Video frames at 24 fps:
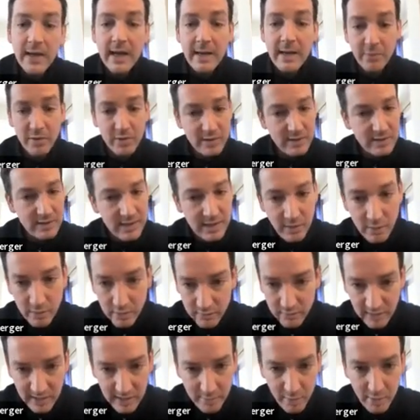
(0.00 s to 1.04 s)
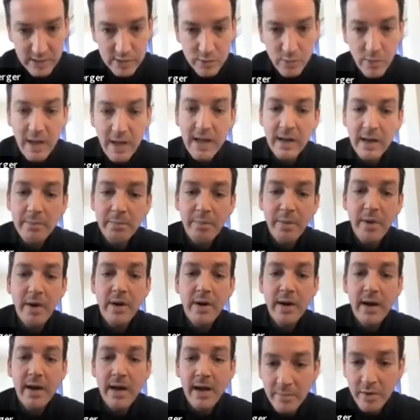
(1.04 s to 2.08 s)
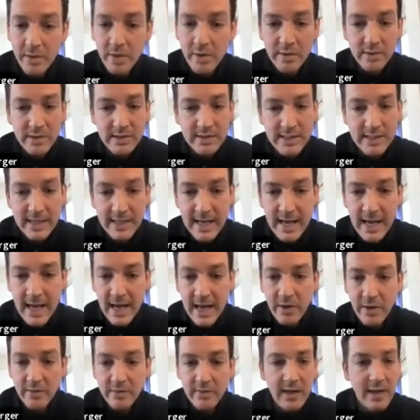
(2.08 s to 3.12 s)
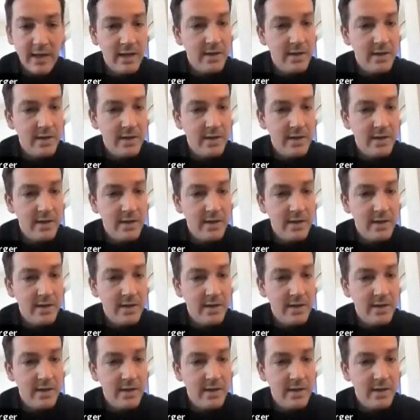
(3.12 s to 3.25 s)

I'm going to set those variables as well, but I'm going to sign out